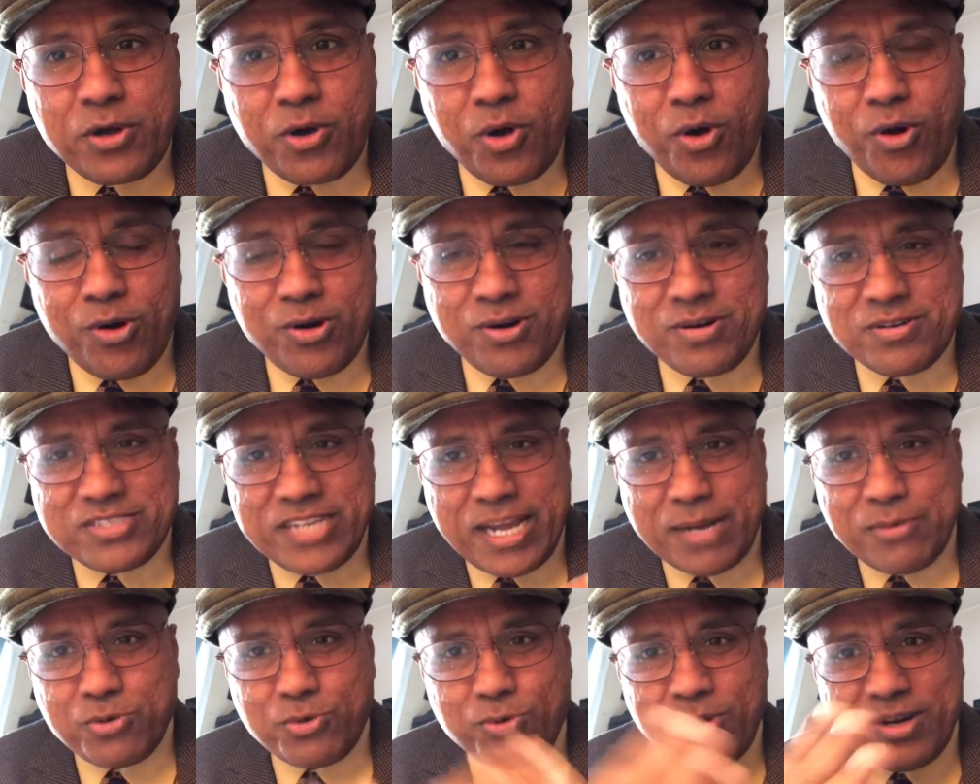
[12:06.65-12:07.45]
Court.
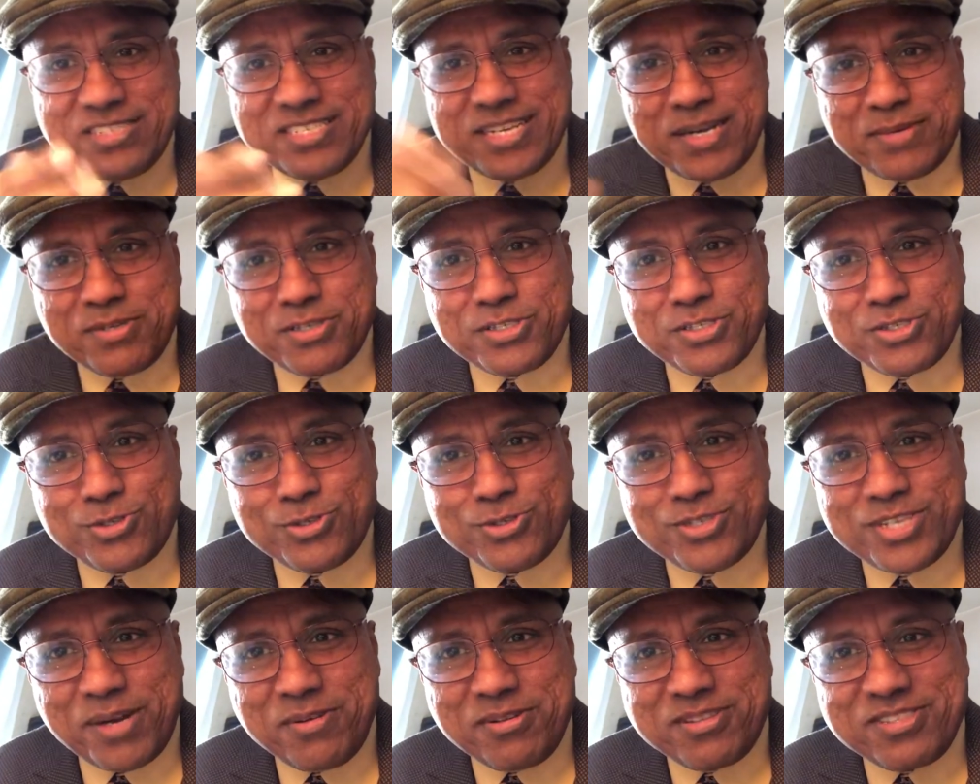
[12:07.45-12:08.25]
Chapter 1, Chapter
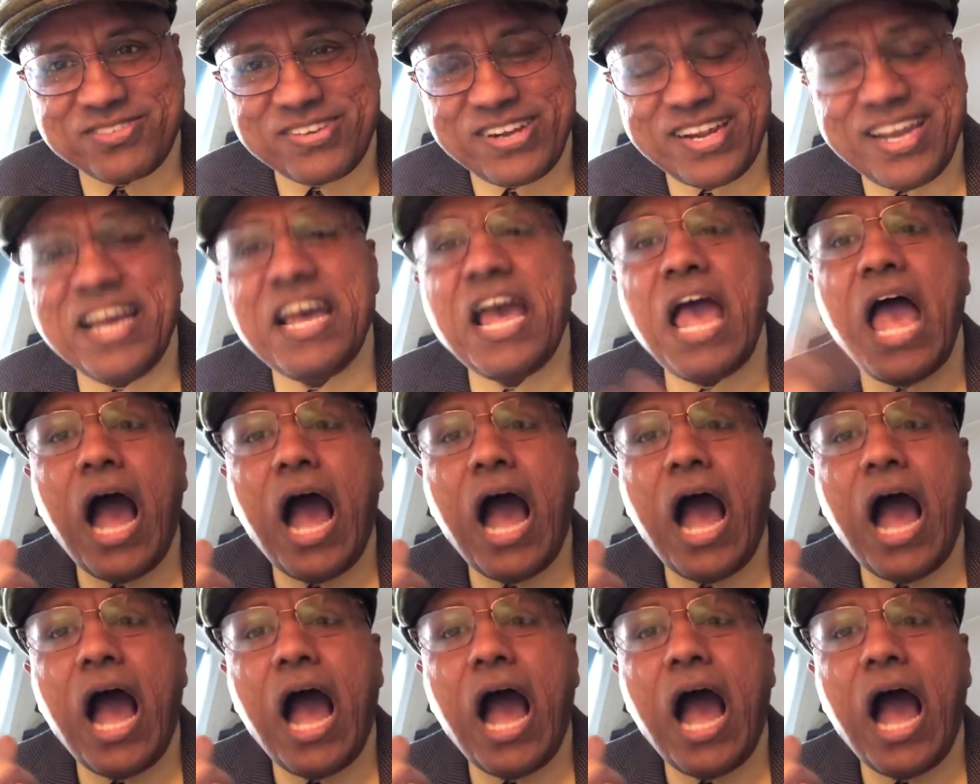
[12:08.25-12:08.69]
2, Chapter 3.